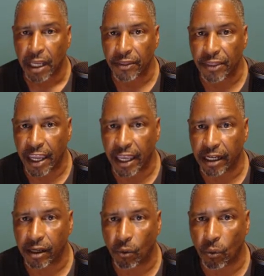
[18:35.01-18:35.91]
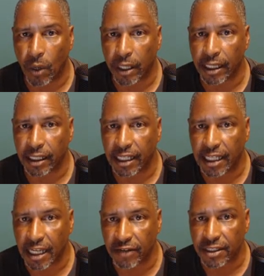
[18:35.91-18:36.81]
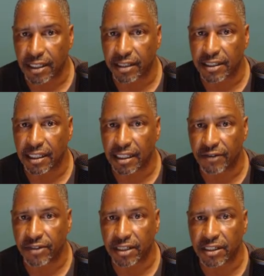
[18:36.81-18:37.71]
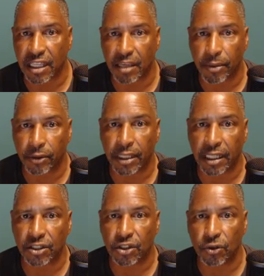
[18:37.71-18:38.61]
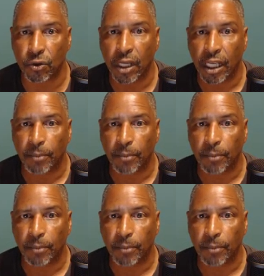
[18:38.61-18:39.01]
then what it gives us the ability to